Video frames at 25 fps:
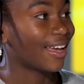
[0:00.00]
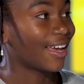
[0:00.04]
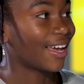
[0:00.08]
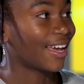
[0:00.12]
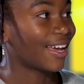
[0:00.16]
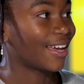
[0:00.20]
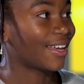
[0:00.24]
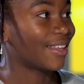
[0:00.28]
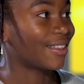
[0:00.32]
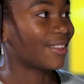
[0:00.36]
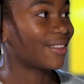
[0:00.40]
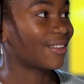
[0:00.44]

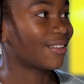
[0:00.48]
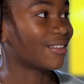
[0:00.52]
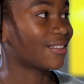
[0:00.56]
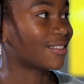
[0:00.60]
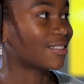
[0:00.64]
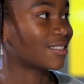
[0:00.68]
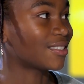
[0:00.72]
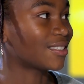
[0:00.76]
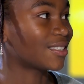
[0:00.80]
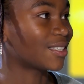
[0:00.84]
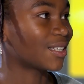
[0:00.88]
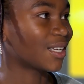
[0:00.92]

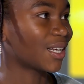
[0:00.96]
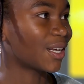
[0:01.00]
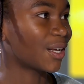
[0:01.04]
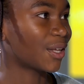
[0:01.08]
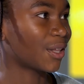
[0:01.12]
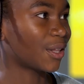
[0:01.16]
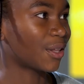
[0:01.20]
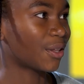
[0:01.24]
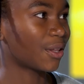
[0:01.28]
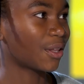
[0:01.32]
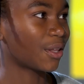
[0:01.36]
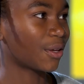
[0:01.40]
And
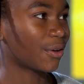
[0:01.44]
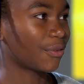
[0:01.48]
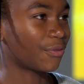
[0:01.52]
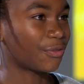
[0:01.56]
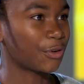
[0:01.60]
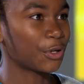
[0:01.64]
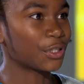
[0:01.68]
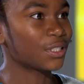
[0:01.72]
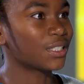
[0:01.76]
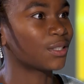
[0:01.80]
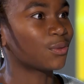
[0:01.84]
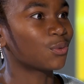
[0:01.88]

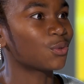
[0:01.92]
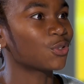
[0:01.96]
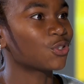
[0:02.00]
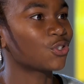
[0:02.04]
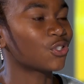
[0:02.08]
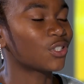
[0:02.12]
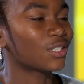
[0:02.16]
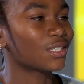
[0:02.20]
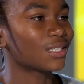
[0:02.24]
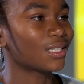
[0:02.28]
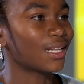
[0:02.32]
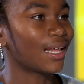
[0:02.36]
first it was
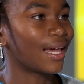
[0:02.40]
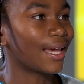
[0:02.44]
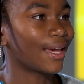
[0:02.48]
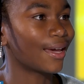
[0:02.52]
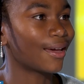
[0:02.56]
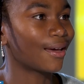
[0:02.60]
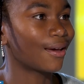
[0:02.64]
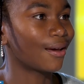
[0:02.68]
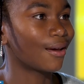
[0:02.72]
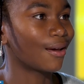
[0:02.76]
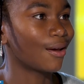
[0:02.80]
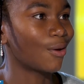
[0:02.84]
just
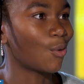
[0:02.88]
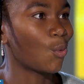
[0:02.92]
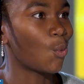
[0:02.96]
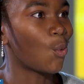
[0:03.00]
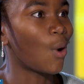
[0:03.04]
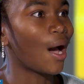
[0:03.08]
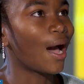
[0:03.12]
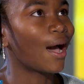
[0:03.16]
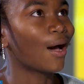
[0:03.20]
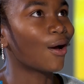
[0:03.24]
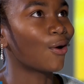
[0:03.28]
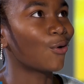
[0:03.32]
like,
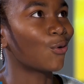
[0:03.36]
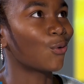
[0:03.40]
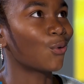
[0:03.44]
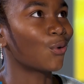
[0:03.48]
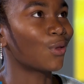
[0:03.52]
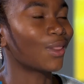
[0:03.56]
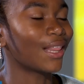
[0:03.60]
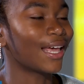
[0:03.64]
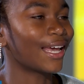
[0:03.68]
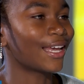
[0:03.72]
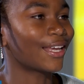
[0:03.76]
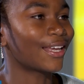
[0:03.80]
wow,
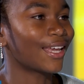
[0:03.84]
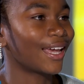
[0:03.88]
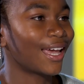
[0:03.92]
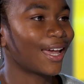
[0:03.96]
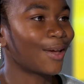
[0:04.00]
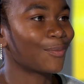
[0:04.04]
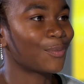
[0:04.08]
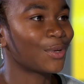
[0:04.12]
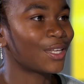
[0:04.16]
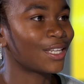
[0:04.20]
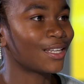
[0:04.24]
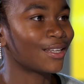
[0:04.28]
like,
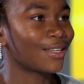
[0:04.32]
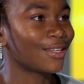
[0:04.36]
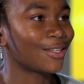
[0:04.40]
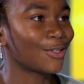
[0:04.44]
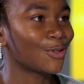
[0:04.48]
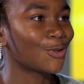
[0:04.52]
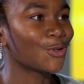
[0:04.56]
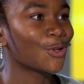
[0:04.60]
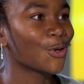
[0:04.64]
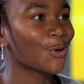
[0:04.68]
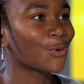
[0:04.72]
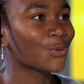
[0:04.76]
I mean,
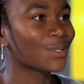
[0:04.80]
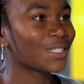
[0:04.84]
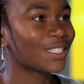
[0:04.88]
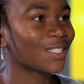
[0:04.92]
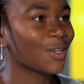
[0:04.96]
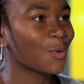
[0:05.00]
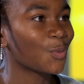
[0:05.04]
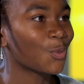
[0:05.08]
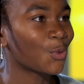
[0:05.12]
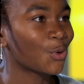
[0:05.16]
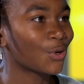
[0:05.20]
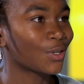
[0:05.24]
you know
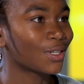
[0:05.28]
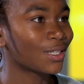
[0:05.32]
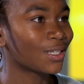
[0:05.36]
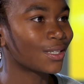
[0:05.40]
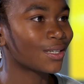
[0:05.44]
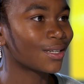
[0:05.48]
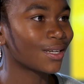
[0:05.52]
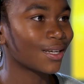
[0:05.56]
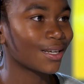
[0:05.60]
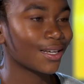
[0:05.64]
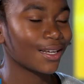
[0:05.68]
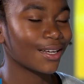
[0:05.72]

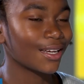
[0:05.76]
someone,